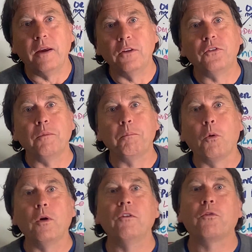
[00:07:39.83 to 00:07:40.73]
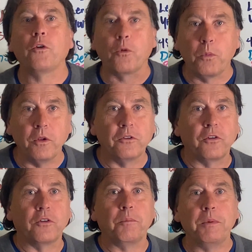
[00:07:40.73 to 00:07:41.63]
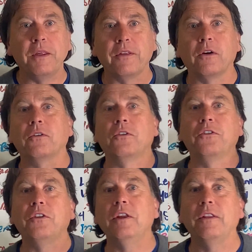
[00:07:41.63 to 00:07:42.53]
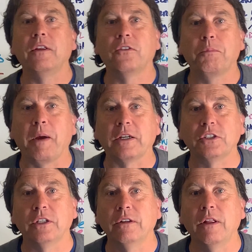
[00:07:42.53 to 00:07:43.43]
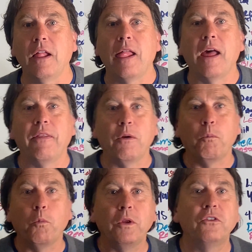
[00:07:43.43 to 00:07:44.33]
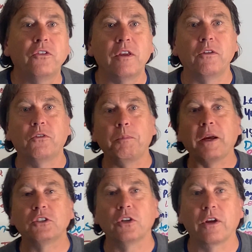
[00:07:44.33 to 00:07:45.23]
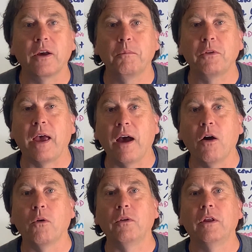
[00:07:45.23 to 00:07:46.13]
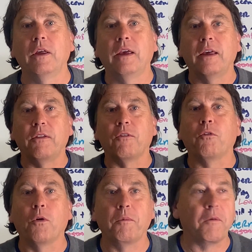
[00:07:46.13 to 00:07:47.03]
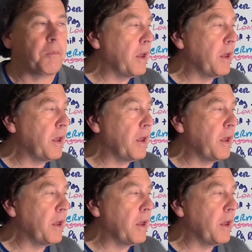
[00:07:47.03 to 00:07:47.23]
it's important for your realtor to be there to see the inspection. And then once the inspection comes out in the form of